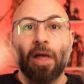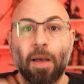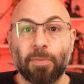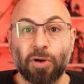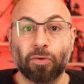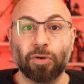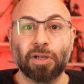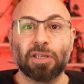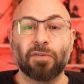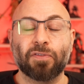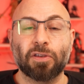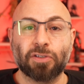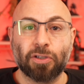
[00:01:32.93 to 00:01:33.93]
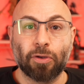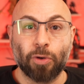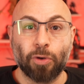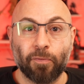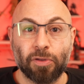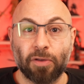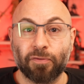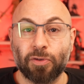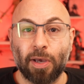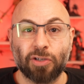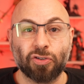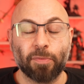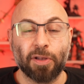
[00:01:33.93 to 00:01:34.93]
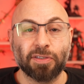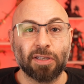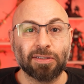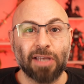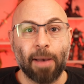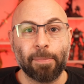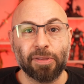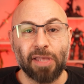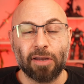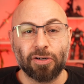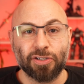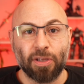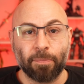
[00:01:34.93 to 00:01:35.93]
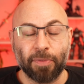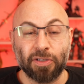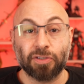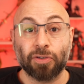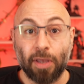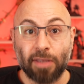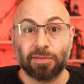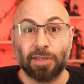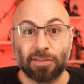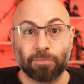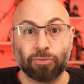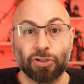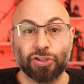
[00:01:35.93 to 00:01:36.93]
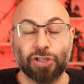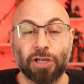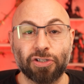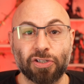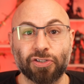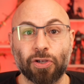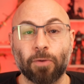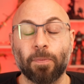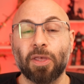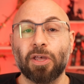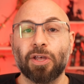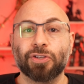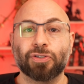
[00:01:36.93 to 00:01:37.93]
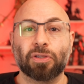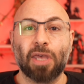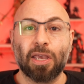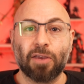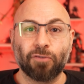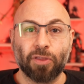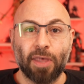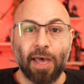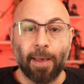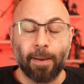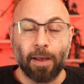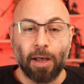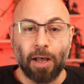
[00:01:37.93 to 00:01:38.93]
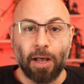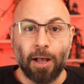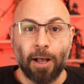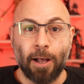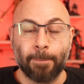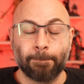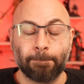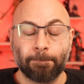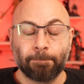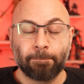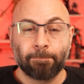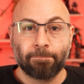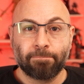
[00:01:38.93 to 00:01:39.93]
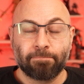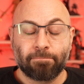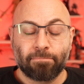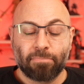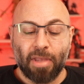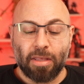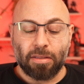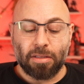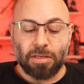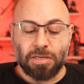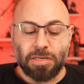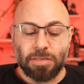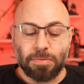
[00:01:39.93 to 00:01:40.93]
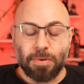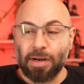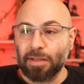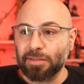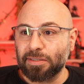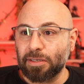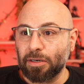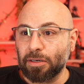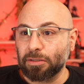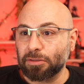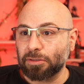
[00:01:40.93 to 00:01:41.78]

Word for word: I'm gonna re-gift it to you and hopefully a few extra months on top of that or something so as as appreciation. So, so thank you for that. Um, uh, what else here?